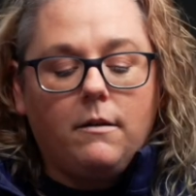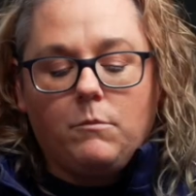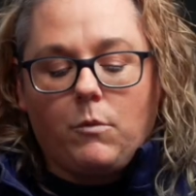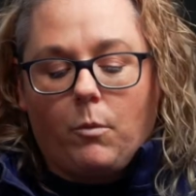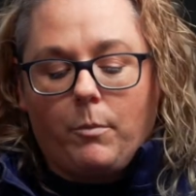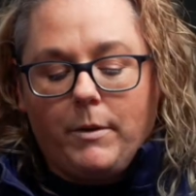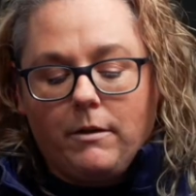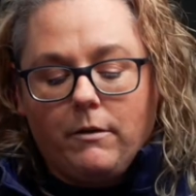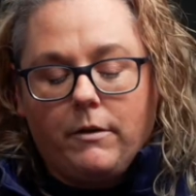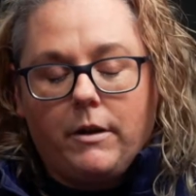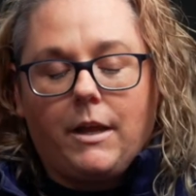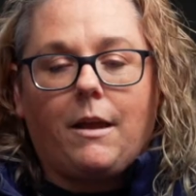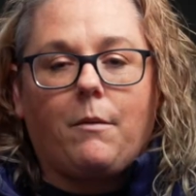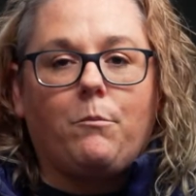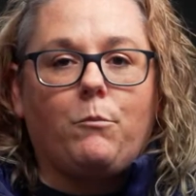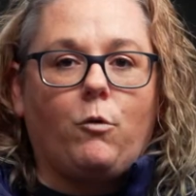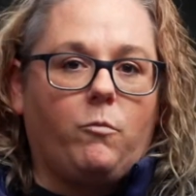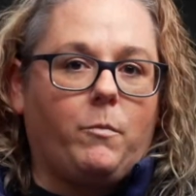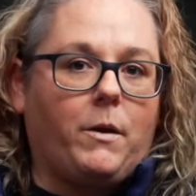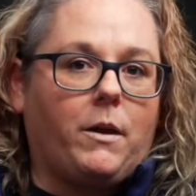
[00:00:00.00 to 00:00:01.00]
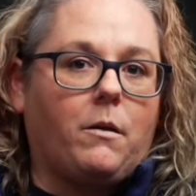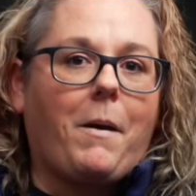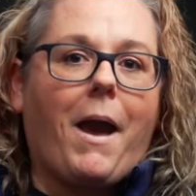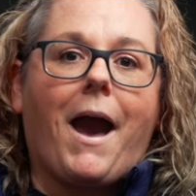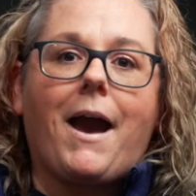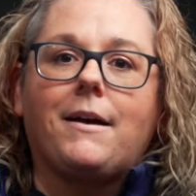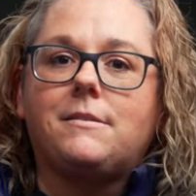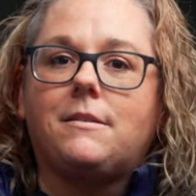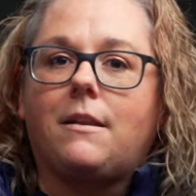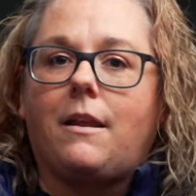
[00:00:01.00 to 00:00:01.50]
mobility, movement
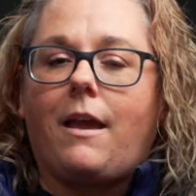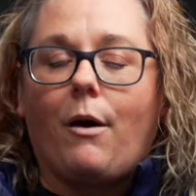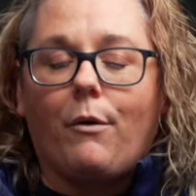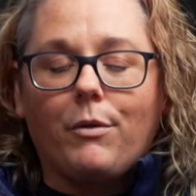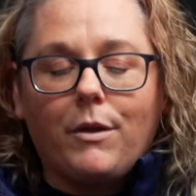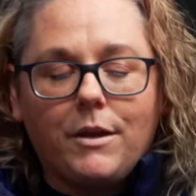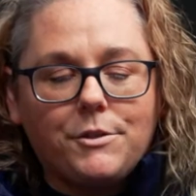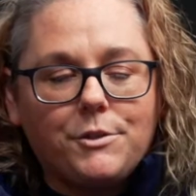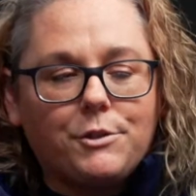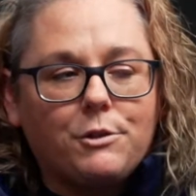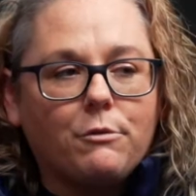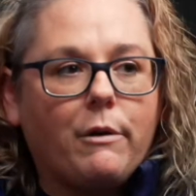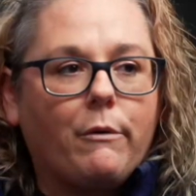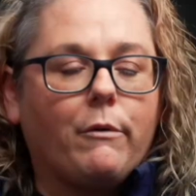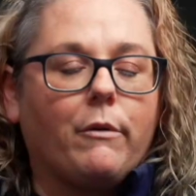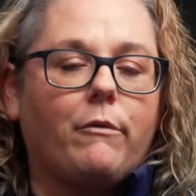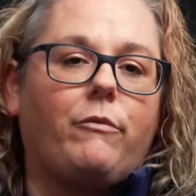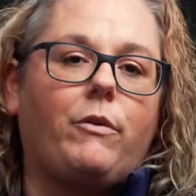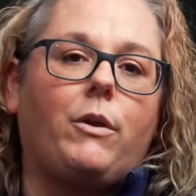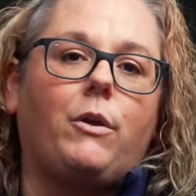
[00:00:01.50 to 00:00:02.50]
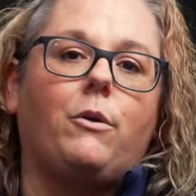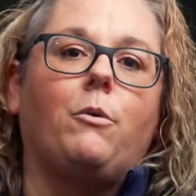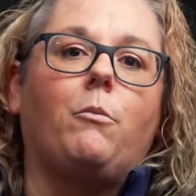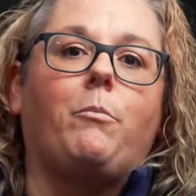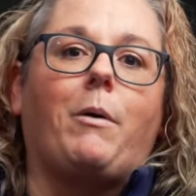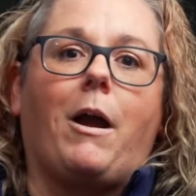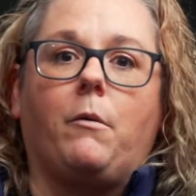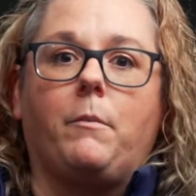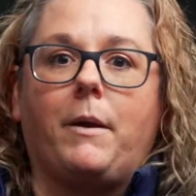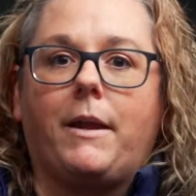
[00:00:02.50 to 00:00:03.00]
capacity, health history review,
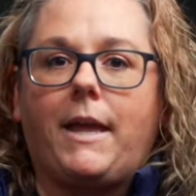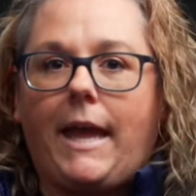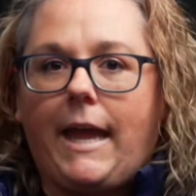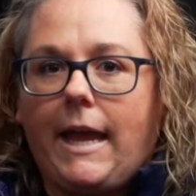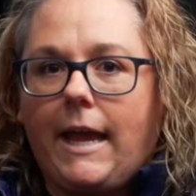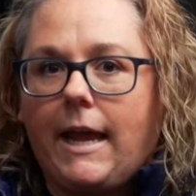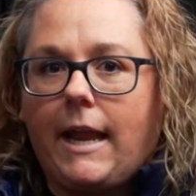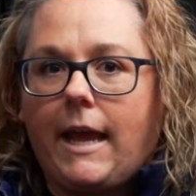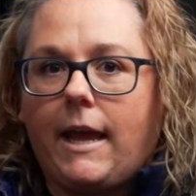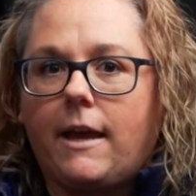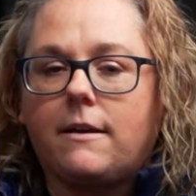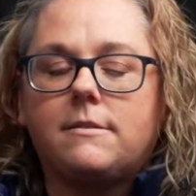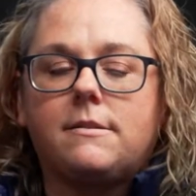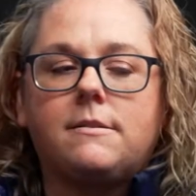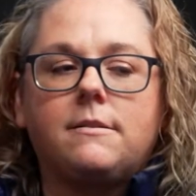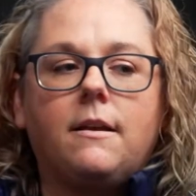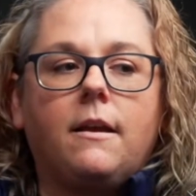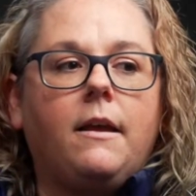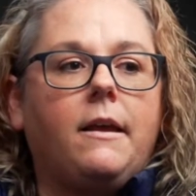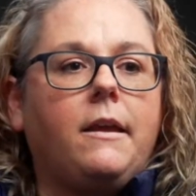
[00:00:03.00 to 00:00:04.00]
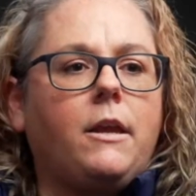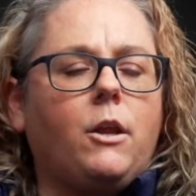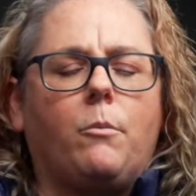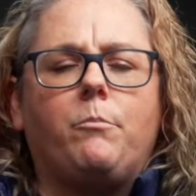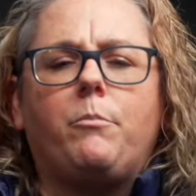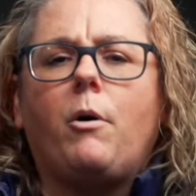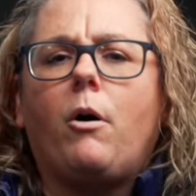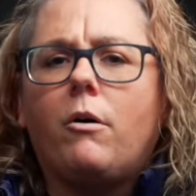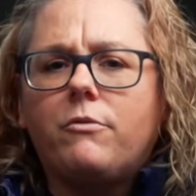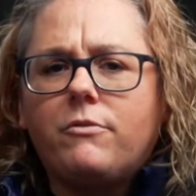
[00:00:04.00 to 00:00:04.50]
biomechanics, you know,
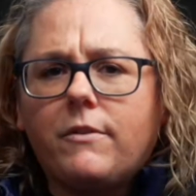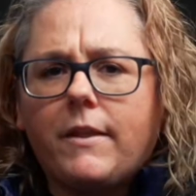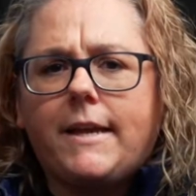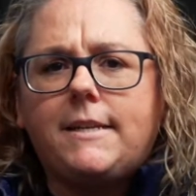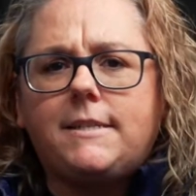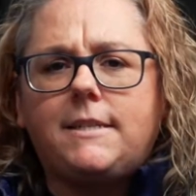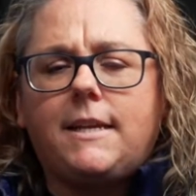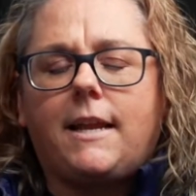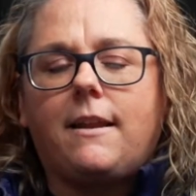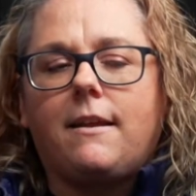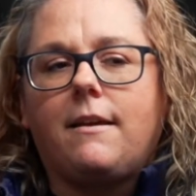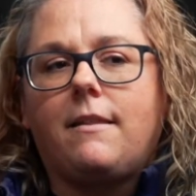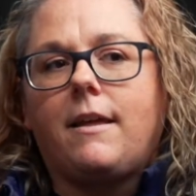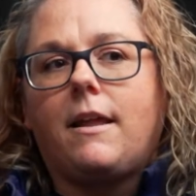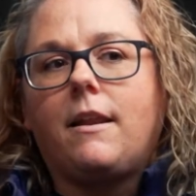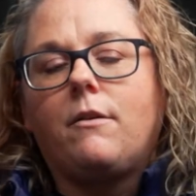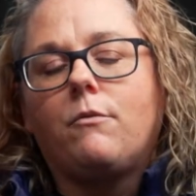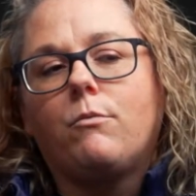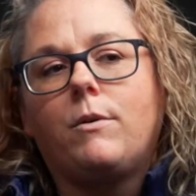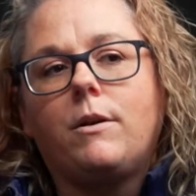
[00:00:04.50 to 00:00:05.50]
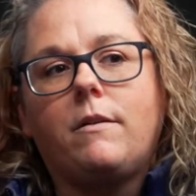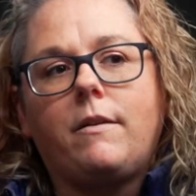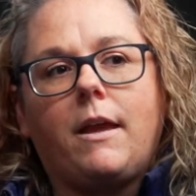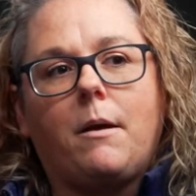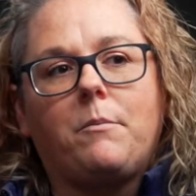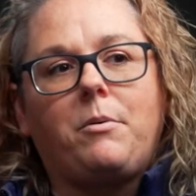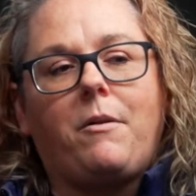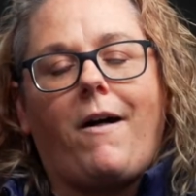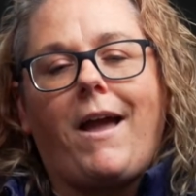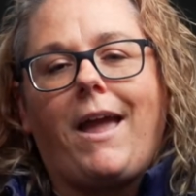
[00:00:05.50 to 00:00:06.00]
ball flight data, that really
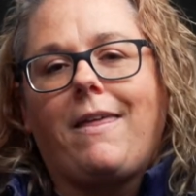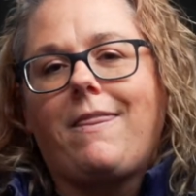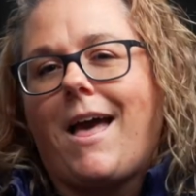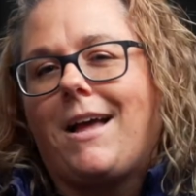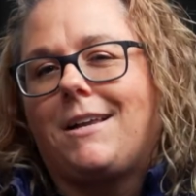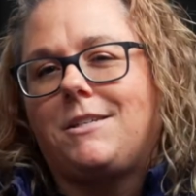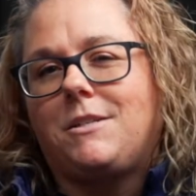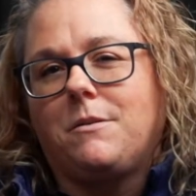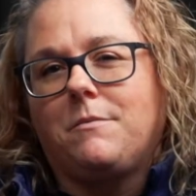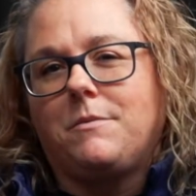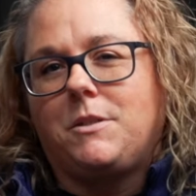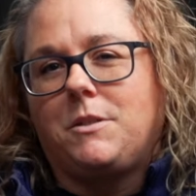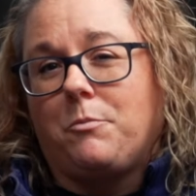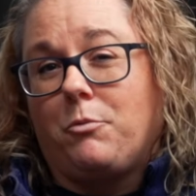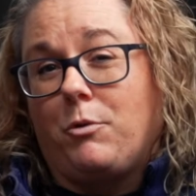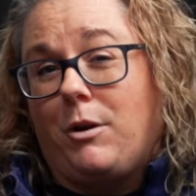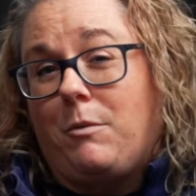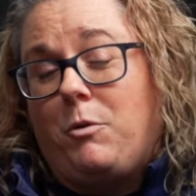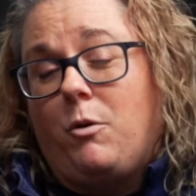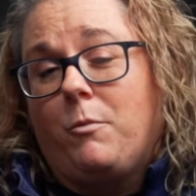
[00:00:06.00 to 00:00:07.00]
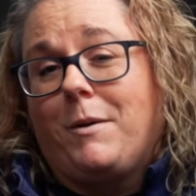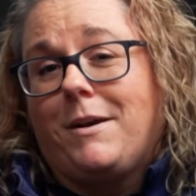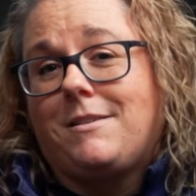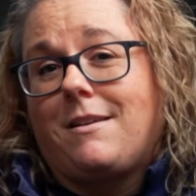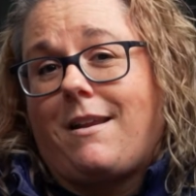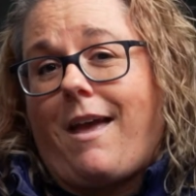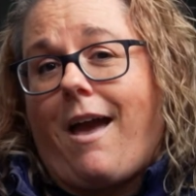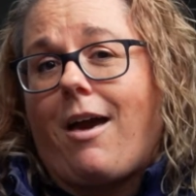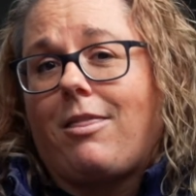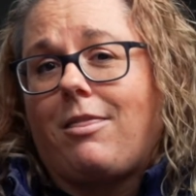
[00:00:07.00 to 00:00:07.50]
applying that to, to
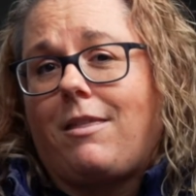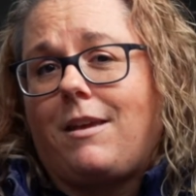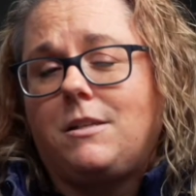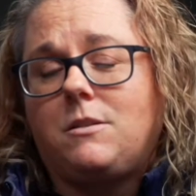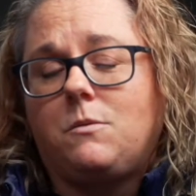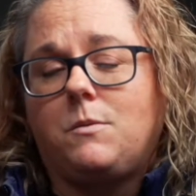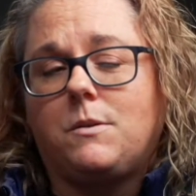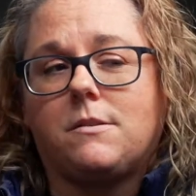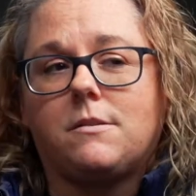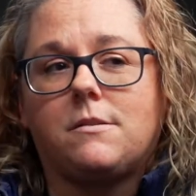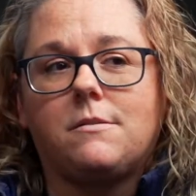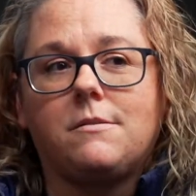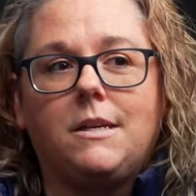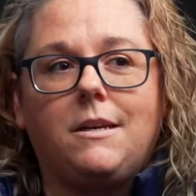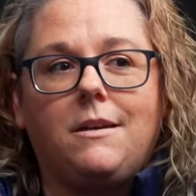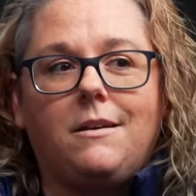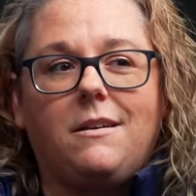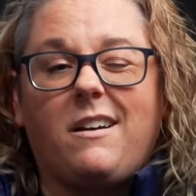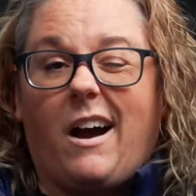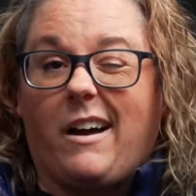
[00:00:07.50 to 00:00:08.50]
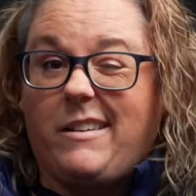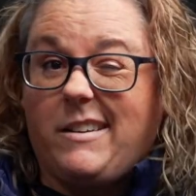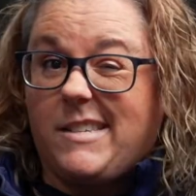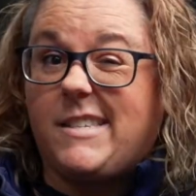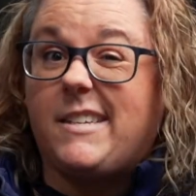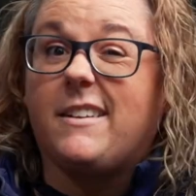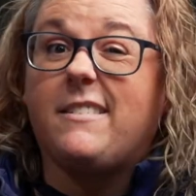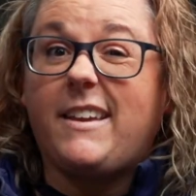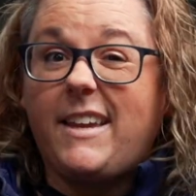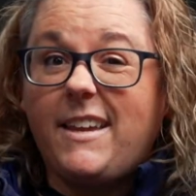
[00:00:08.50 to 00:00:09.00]
prepubescent athletes was kind of
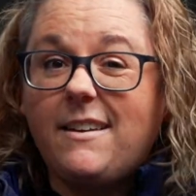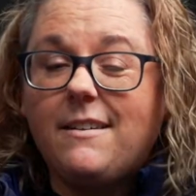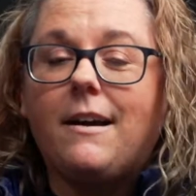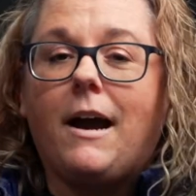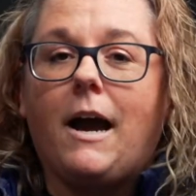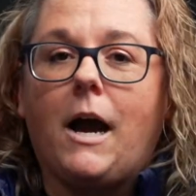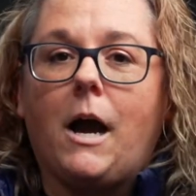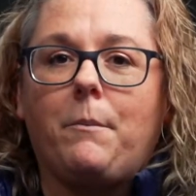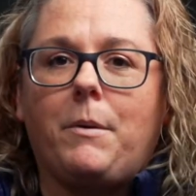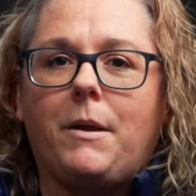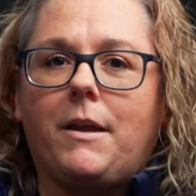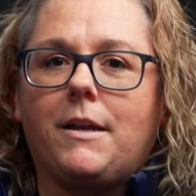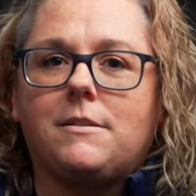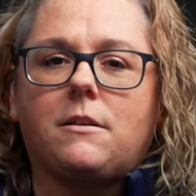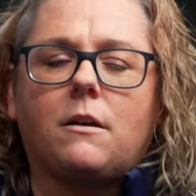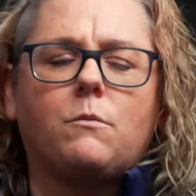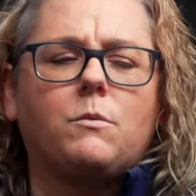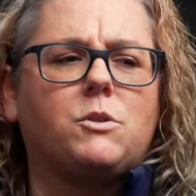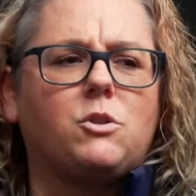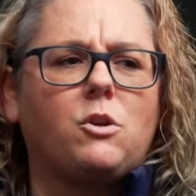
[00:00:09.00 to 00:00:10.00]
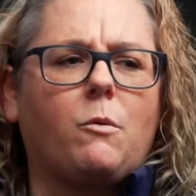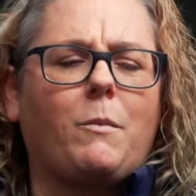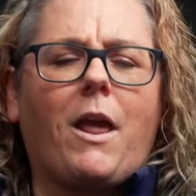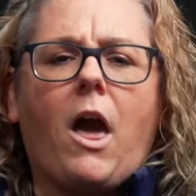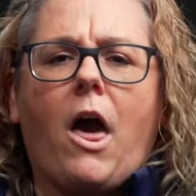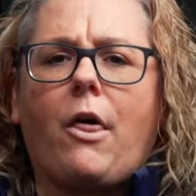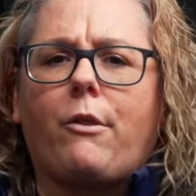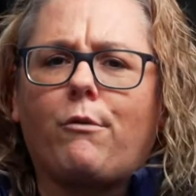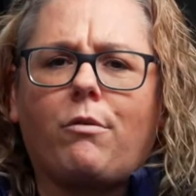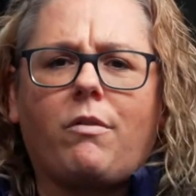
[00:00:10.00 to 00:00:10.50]
silly uh, because there were so many
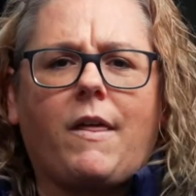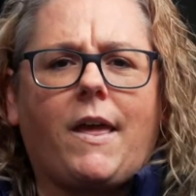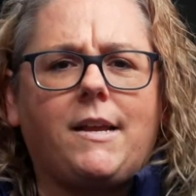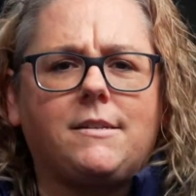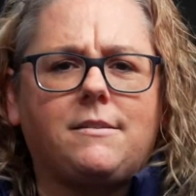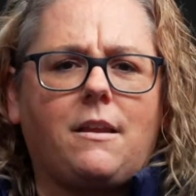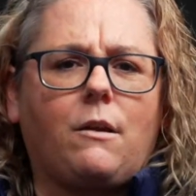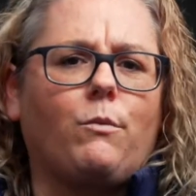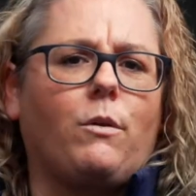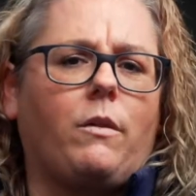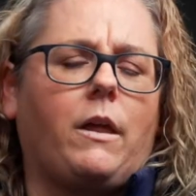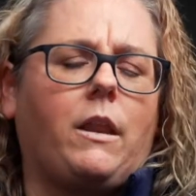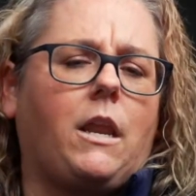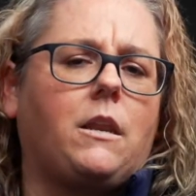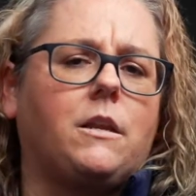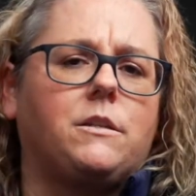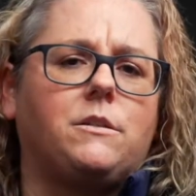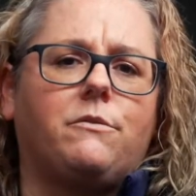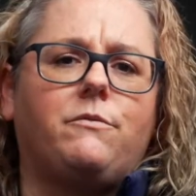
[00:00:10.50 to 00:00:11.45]
other things they really needed to